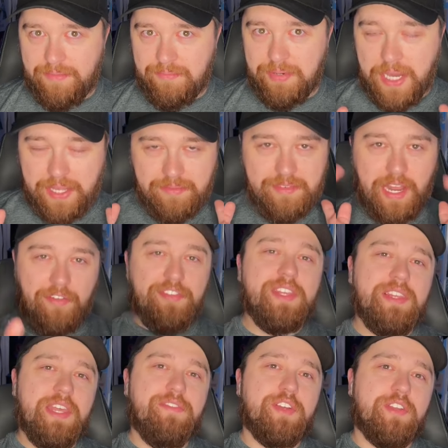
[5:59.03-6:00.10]
But
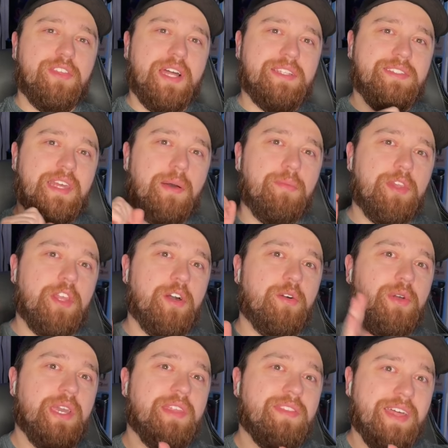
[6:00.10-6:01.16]
definitely leave your thoughts down below.
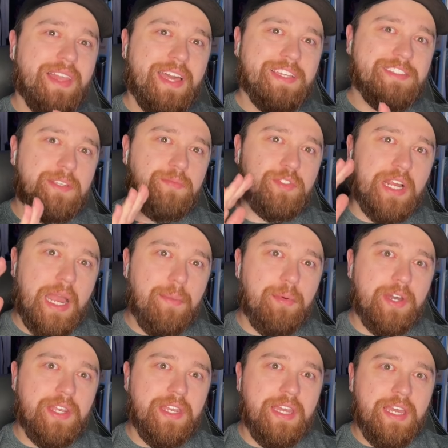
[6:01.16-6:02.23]
Hit that like and subscribe
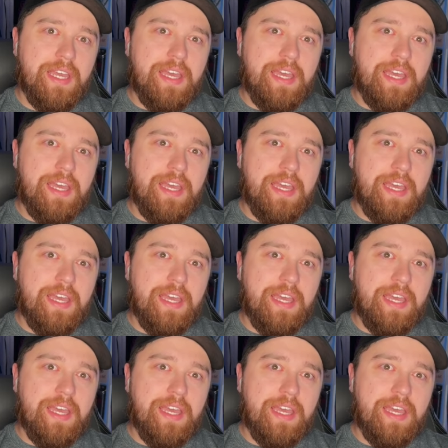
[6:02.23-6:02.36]
button.